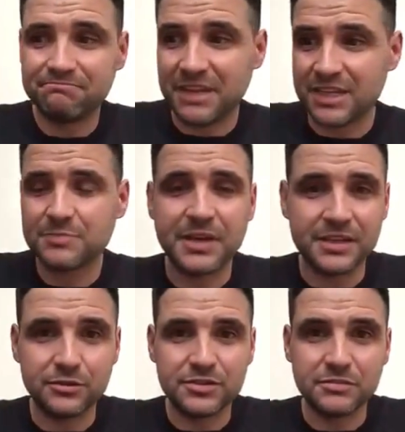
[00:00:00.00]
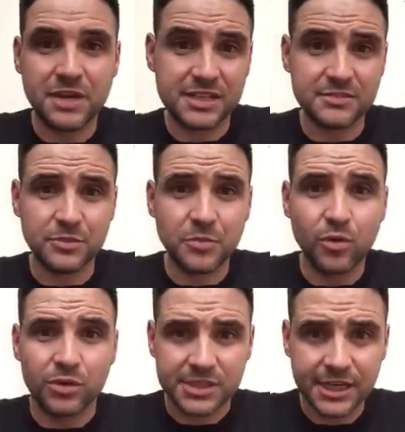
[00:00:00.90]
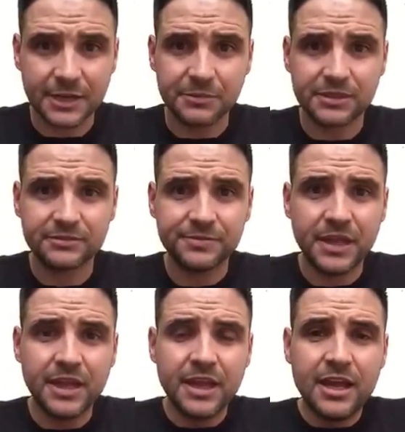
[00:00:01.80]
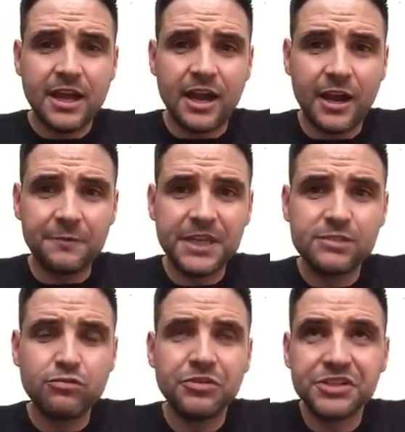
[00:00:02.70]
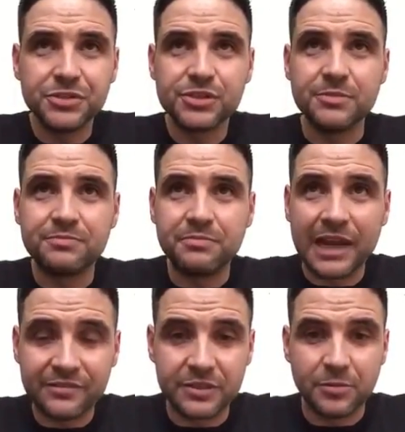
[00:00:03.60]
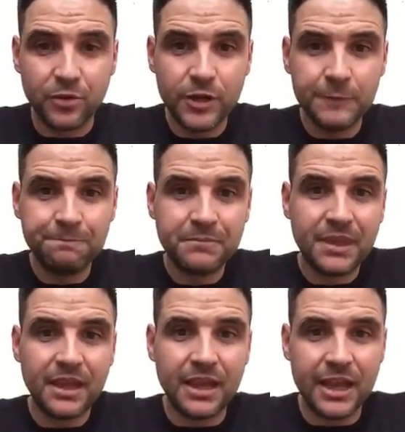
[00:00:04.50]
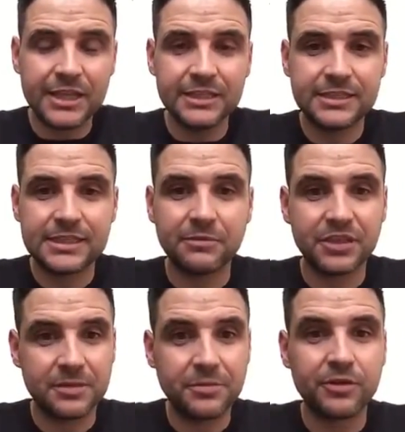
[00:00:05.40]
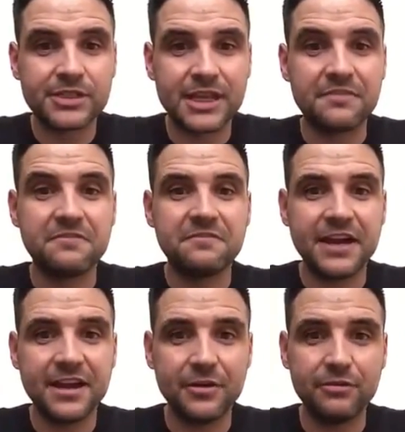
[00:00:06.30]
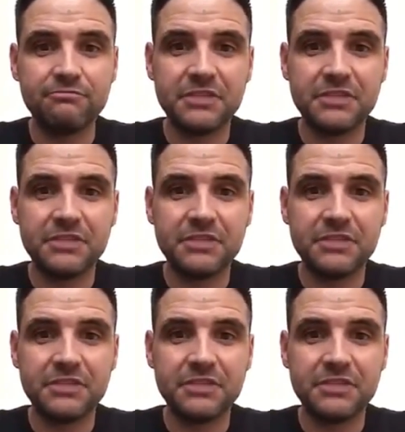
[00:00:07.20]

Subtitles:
gas pedal to maximum all the time. This will reduce the life of the boiler, and some of the components can fail